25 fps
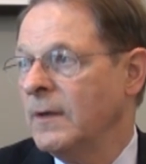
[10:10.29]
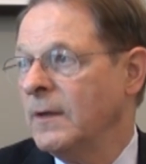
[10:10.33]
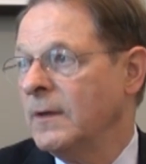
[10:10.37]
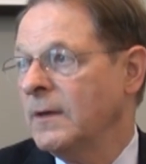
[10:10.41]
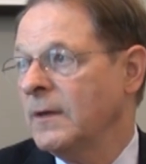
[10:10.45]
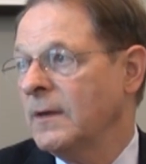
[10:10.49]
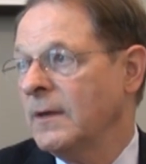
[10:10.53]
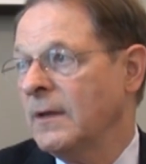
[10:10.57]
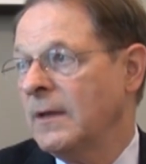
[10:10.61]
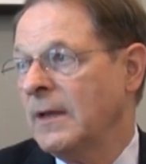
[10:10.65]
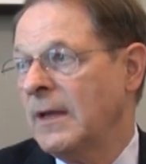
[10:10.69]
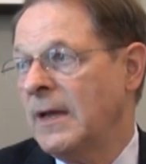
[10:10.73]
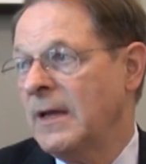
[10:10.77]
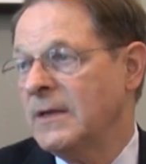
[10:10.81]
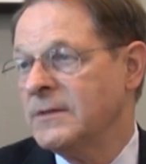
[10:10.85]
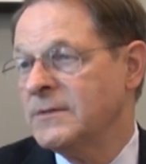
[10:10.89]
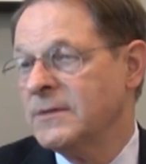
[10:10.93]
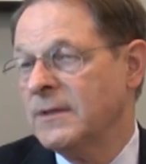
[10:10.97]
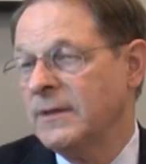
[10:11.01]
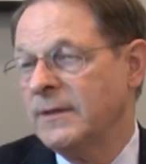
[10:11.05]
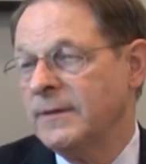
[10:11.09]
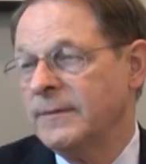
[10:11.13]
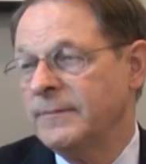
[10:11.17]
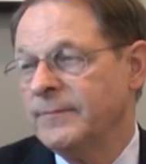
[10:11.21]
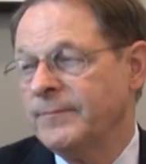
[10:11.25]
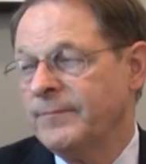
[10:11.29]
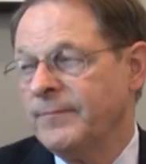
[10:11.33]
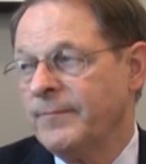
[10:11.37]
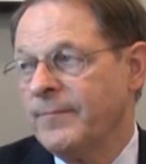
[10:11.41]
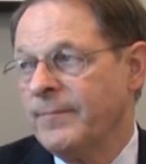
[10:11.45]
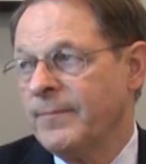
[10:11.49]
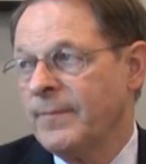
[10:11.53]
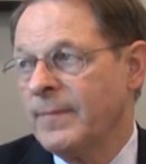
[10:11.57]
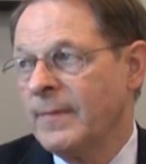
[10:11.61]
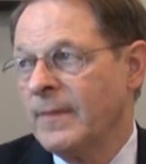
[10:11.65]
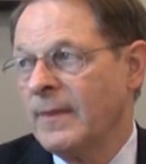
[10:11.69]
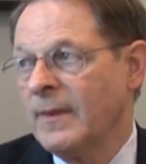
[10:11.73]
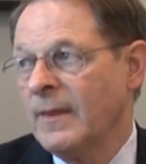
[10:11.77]
And lastly,
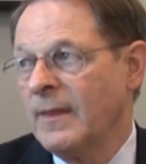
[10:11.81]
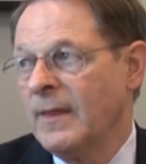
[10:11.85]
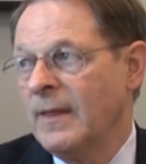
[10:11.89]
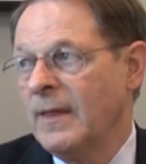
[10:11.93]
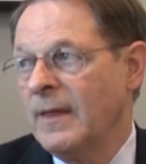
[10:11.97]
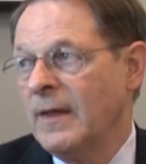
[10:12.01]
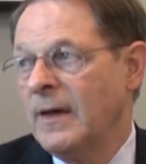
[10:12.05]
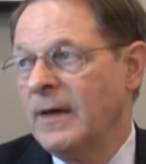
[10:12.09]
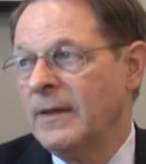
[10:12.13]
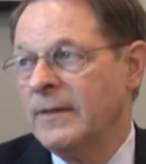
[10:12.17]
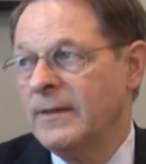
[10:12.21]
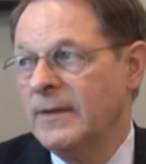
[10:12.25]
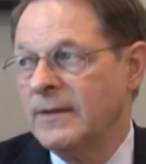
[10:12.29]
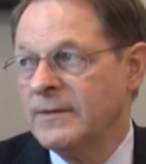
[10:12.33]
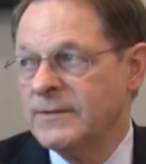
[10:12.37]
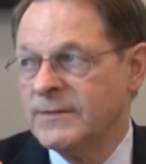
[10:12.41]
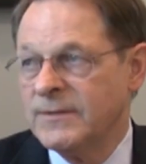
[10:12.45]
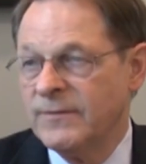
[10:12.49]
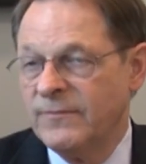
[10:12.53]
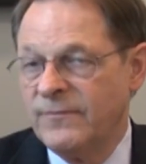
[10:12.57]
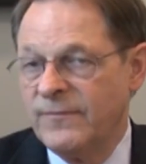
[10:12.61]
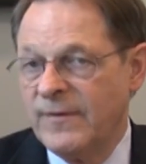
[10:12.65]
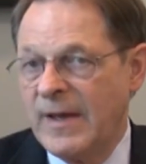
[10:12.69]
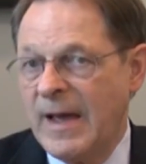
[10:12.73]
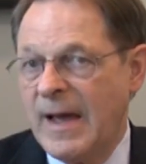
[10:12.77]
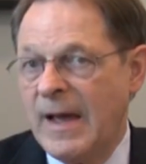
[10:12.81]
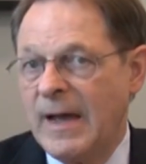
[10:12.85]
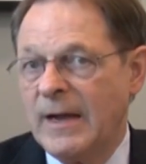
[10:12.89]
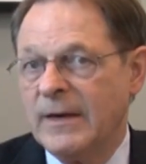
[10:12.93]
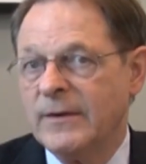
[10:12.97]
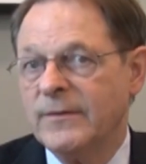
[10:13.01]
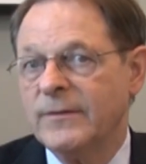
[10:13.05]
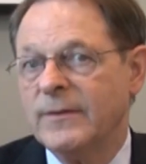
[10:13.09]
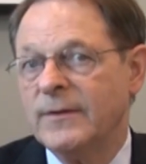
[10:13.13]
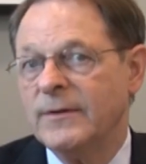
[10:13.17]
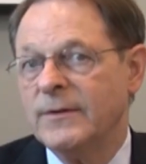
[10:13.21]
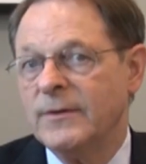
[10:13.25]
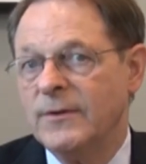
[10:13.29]
I think it's a
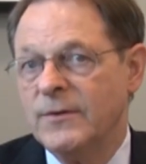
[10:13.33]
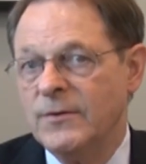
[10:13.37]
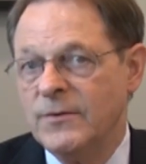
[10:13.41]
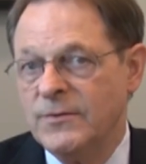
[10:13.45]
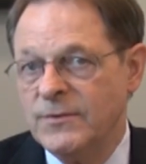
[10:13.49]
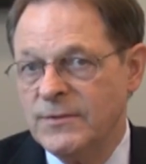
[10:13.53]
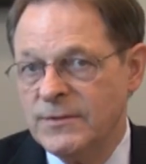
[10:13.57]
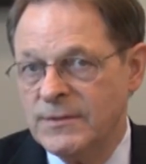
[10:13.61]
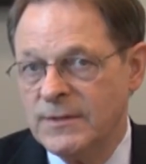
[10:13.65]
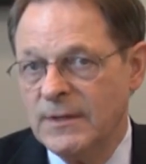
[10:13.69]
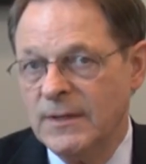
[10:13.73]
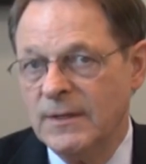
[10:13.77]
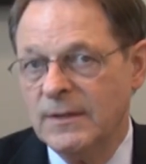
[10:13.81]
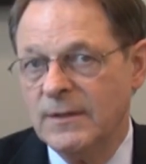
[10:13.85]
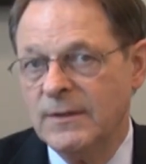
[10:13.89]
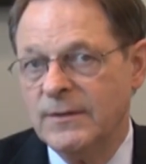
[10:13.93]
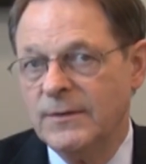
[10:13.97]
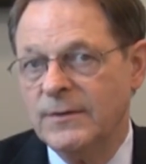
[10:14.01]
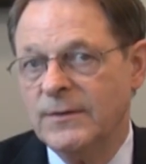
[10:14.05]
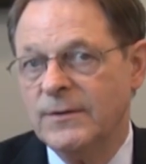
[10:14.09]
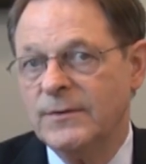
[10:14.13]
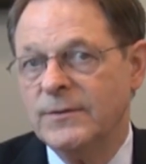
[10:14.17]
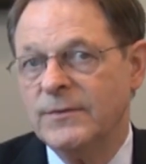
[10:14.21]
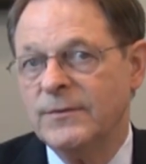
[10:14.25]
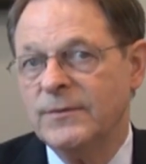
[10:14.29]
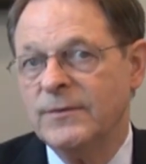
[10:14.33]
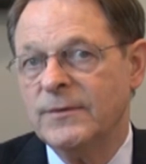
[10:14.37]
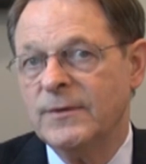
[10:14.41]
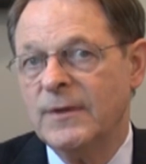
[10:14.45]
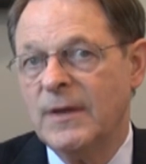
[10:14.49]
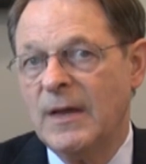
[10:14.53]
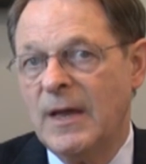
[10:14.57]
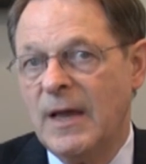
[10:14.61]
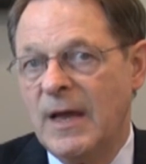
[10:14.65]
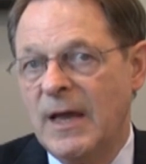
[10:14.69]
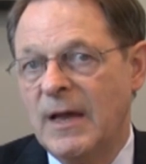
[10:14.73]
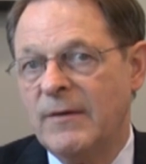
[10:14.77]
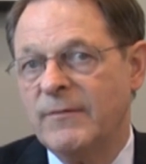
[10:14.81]
fact that New Zealanders
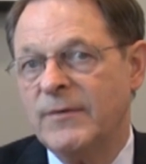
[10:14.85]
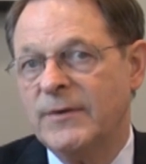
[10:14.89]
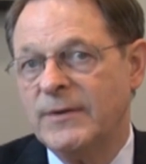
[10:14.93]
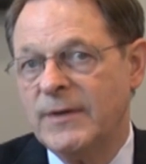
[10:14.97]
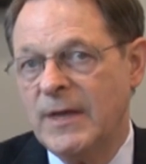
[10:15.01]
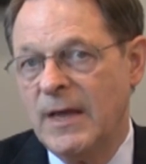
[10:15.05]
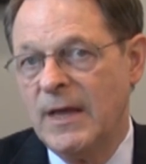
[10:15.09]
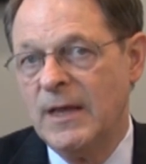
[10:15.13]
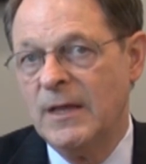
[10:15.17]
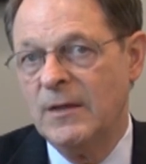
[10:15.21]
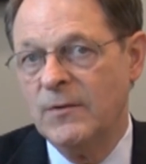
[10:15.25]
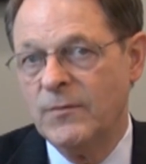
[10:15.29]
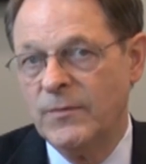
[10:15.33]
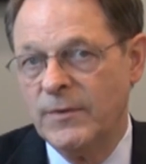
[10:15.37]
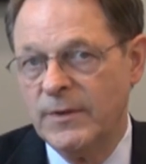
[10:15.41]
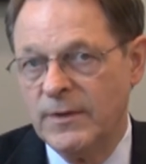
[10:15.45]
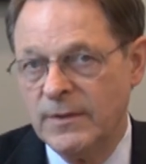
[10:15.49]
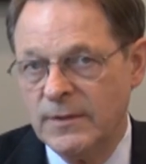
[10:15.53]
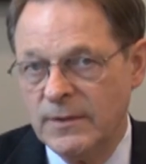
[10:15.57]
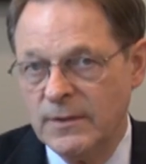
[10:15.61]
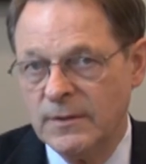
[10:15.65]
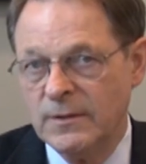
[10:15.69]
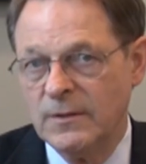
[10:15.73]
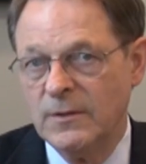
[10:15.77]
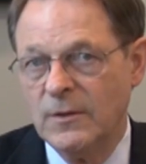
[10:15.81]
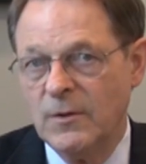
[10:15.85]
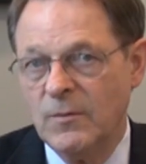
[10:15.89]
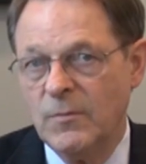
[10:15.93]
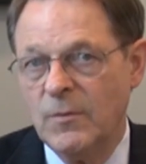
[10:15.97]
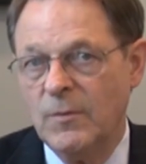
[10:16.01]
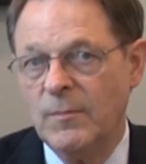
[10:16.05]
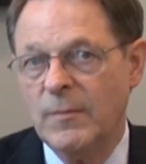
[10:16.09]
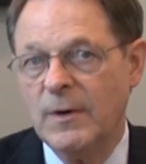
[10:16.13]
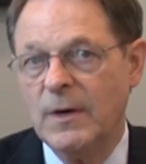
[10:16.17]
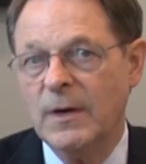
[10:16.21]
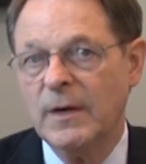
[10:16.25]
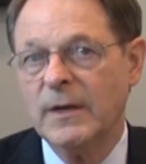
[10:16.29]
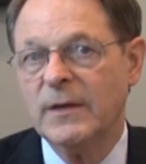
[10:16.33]
have a tailwind in
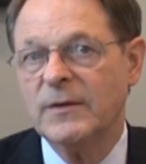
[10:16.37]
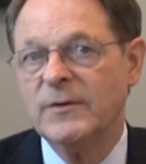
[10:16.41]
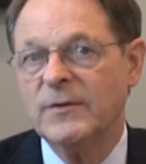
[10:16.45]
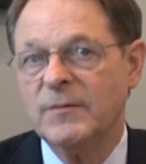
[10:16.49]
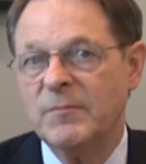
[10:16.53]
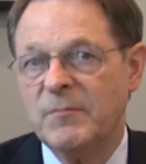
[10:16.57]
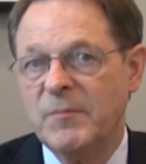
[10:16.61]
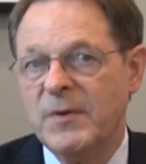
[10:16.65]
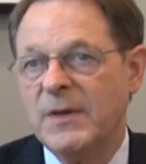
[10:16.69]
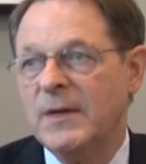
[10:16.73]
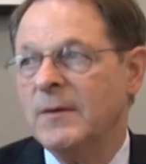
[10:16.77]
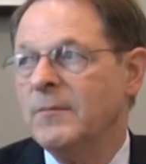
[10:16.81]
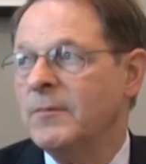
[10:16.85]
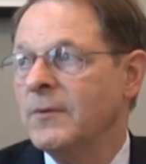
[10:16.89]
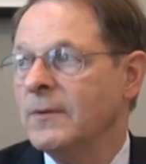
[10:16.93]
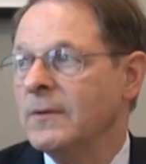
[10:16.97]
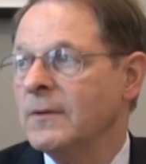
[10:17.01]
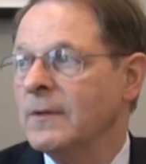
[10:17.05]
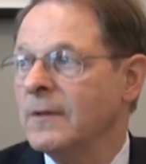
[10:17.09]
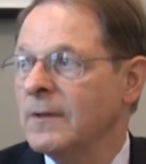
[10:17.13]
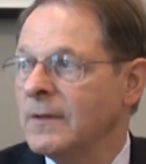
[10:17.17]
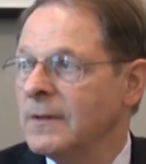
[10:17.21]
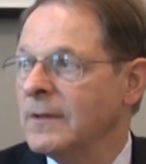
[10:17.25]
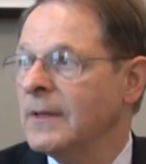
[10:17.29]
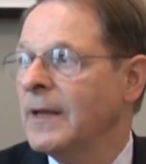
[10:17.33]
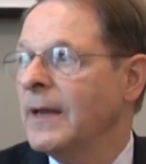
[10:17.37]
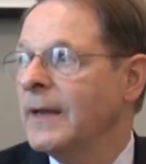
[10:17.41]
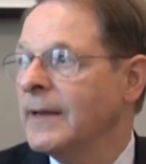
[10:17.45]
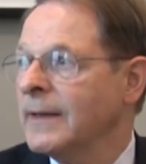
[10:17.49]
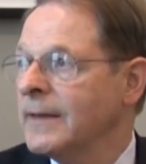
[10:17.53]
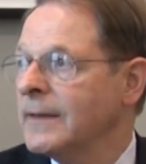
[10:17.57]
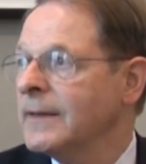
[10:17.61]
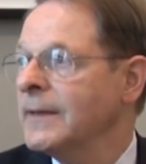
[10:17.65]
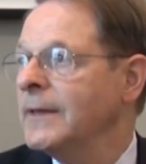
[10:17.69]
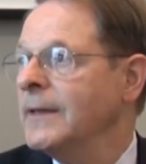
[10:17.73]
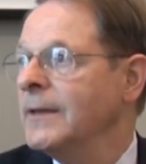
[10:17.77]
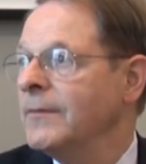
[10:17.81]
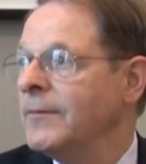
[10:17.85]
global markets. People
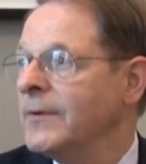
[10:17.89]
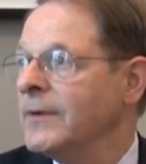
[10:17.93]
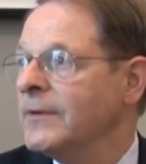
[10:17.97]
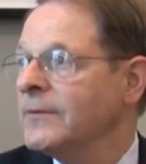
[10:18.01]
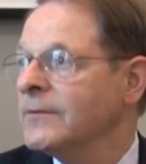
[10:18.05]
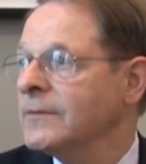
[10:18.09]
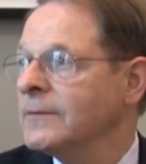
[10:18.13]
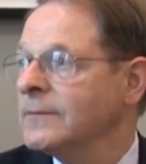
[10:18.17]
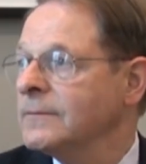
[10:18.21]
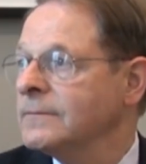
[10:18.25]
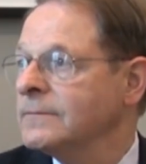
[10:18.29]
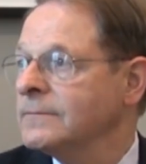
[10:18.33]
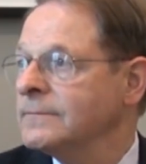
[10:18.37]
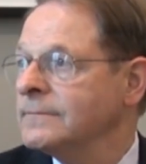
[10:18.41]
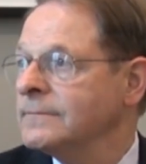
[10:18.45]
like Kiwis.